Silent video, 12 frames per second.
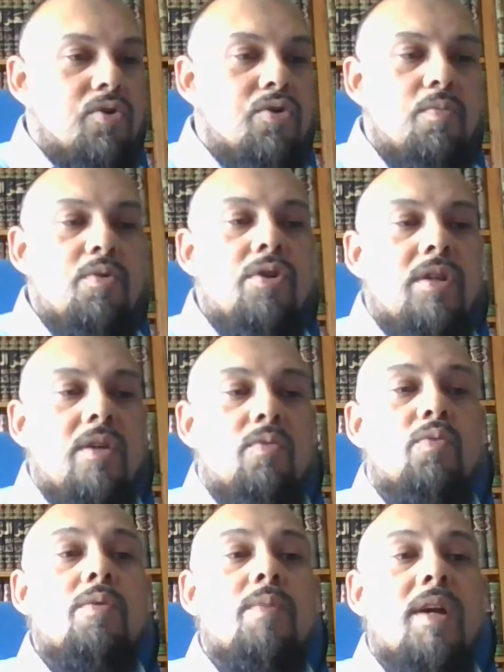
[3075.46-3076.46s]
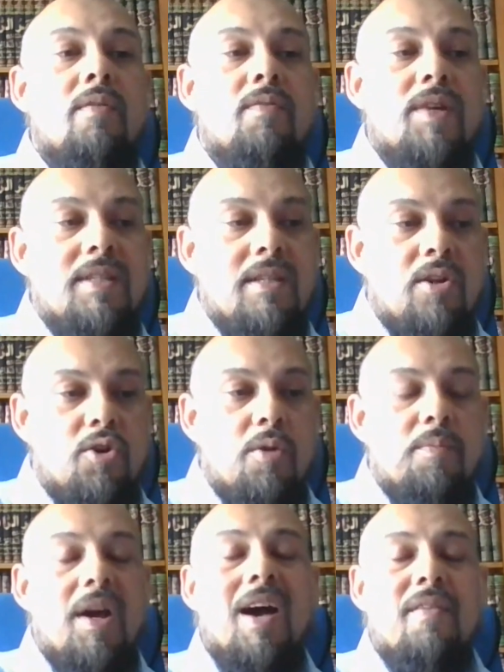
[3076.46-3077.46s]
contributed would be invested on
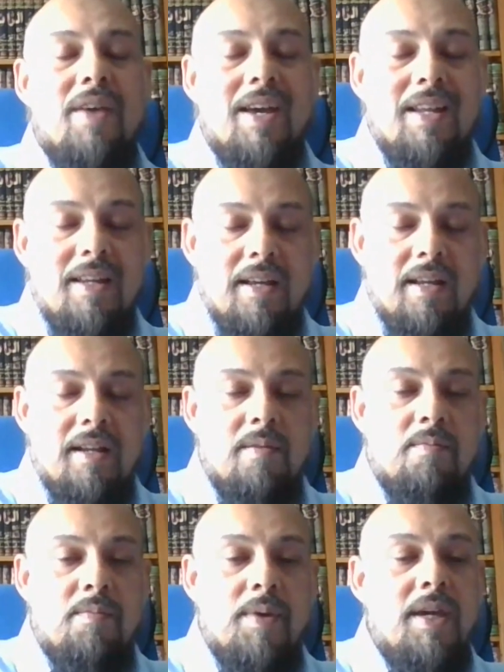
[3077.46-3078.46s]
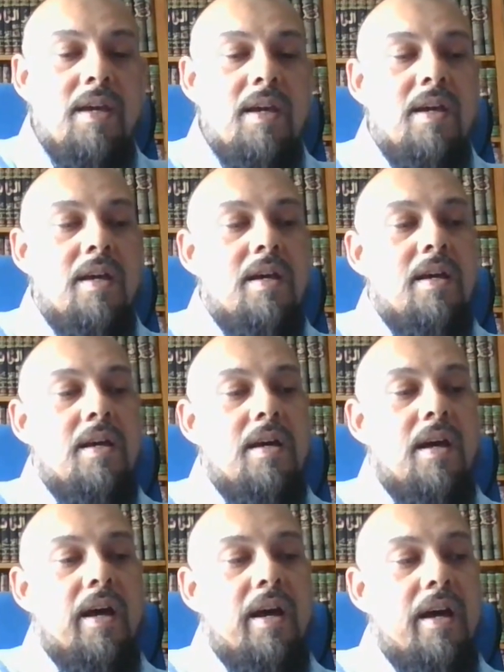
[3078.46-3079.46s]
your behalf, and it'll be
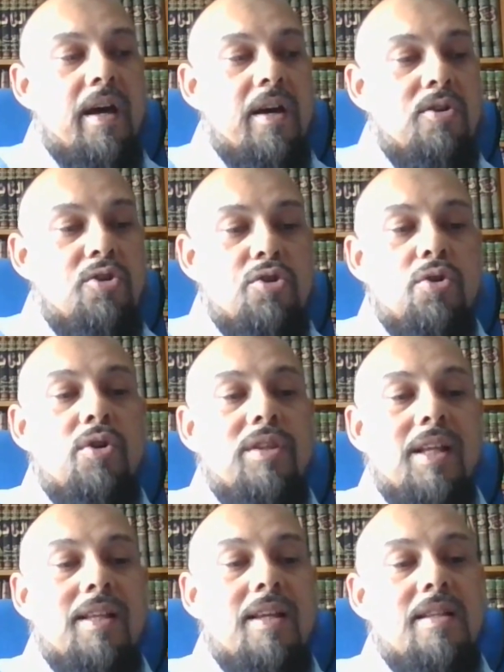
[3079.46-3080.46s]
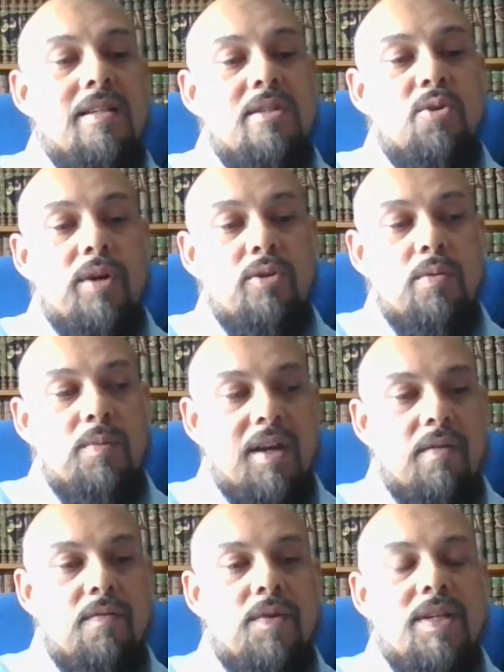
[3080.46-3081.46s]
uh, ensured that it is going to
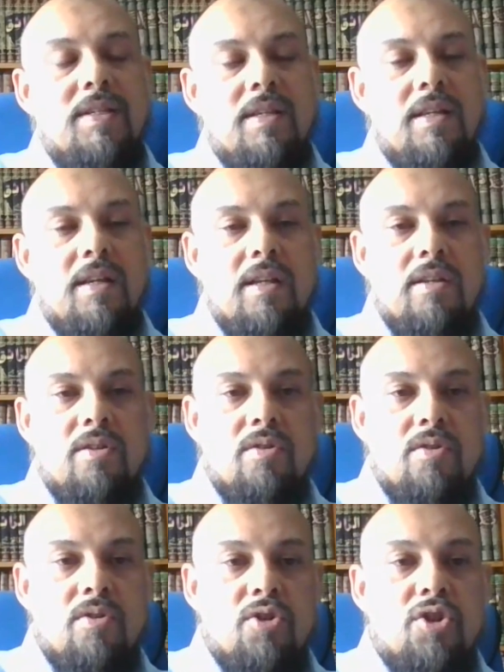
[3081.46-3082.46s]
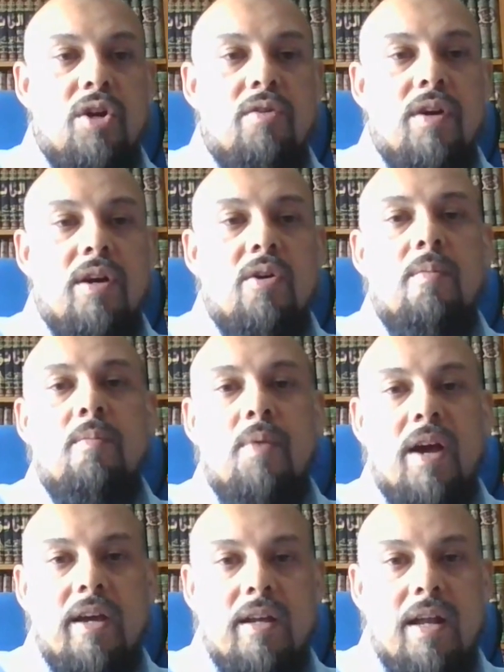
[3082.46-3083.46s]
be invested in Sharia
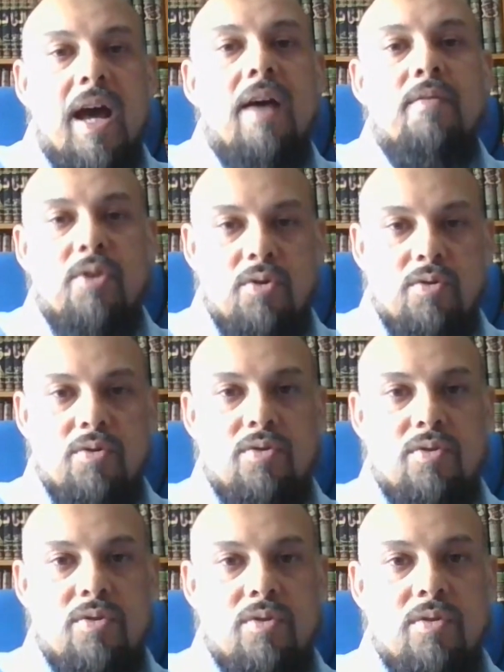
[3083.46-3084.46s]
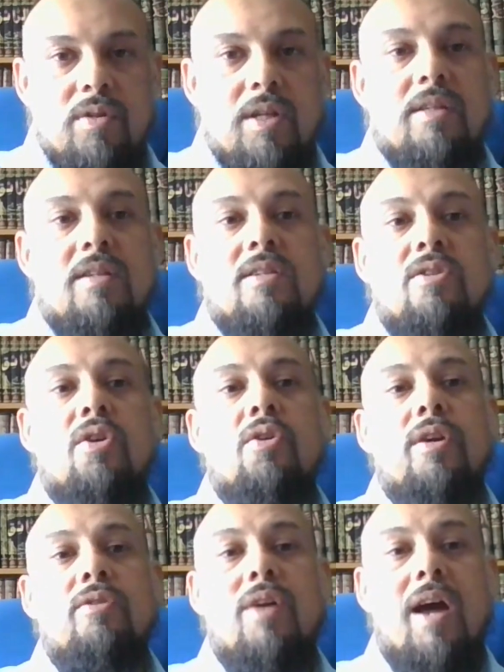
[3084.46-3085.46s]
compliant avenues. That is
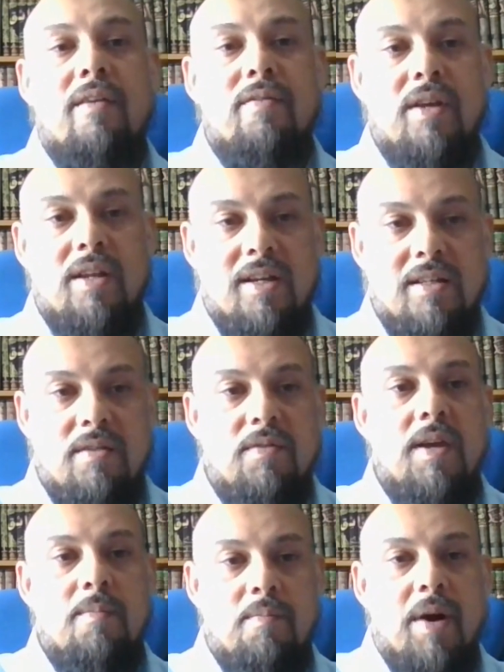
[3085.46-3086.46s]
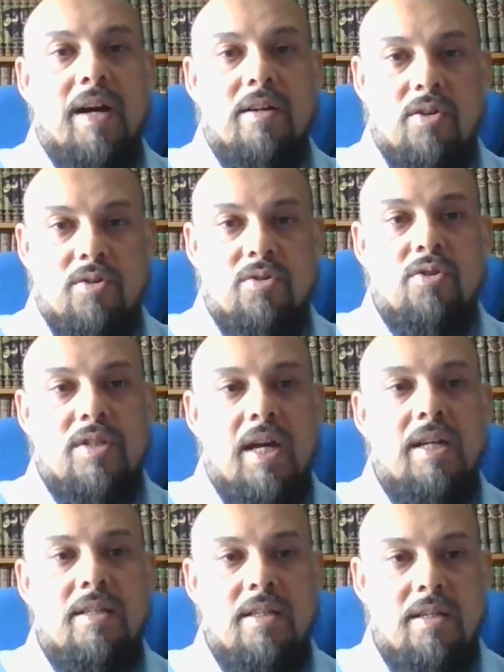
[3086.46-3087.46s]
not going to have a negative impact on
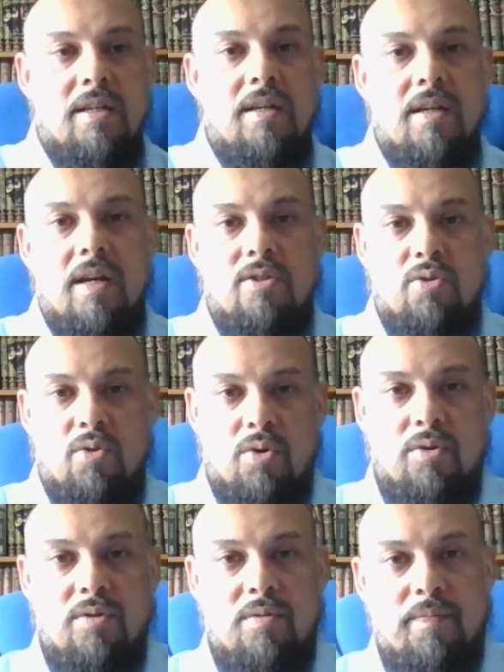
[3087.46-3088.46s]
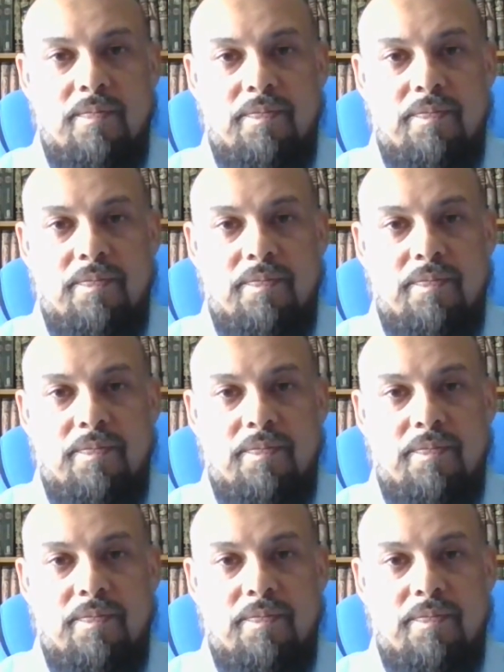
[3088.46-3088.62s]
society as a whole.